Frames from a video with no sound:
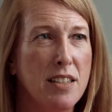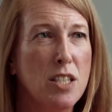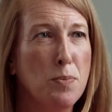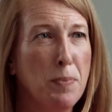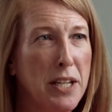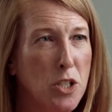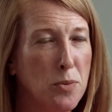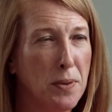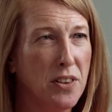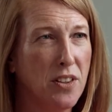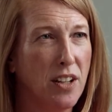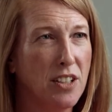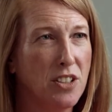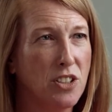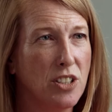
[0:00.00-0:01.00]
the speech
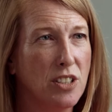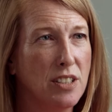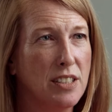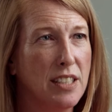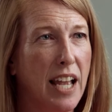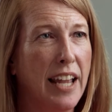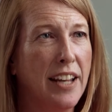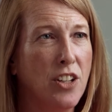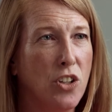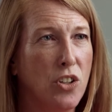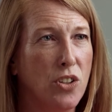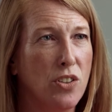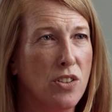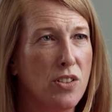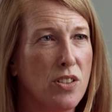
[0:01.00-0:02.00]
pathologist and
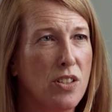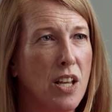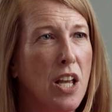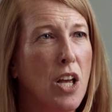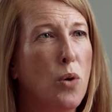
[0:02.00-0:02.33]
nurse,